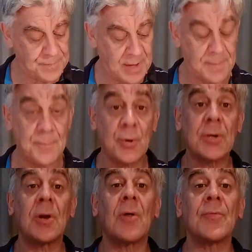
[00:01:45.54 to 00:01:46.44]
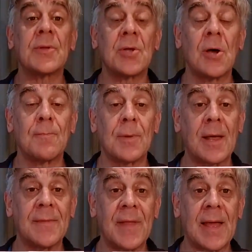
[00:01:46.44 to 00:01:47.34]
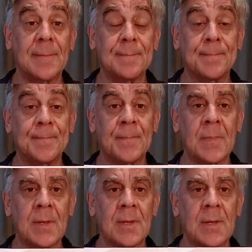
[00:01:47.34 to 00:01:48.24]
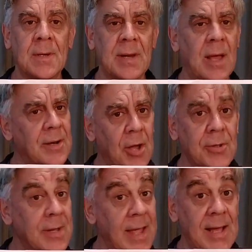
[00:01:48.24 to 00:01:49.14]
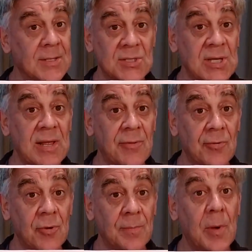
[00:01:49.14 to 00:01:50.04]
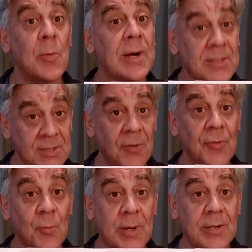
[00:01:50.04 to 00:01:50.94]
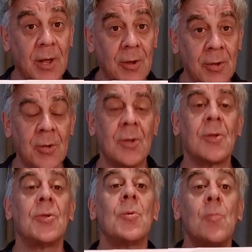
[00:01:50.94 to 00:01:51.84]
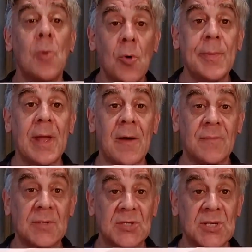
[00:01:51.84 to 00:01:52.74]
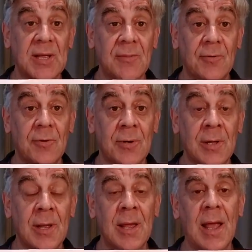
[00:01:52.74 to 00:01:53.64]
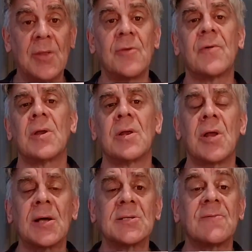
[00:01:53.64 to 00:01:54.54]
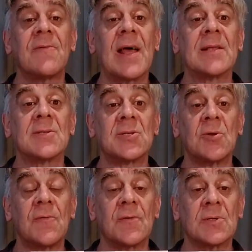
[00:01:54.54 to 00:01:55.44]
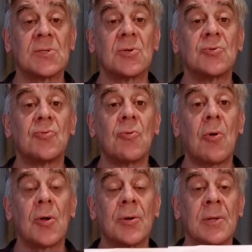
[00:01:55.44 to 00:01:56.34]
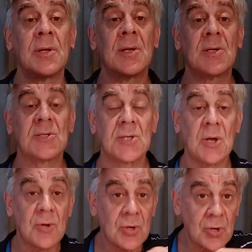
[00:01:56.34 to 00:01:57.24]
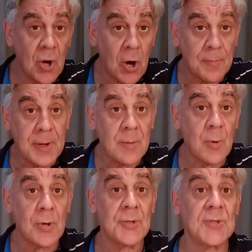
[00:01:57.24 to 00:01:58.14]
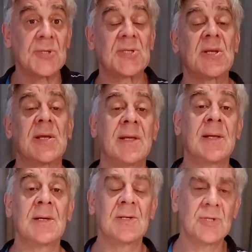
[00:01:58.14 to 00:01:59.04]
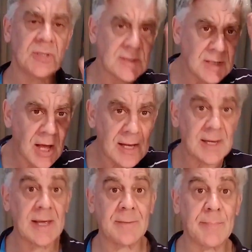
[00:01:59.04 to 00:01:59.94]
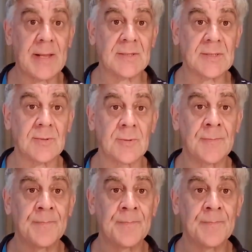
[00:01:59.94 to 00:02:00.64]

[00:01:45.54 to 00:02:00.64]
and put it on the top like that. Now I know you can't see through it, but when it's on the window you will be able to see through it, and you've got a nice flat surface to draw on. So copy what you see just lightly in pencil.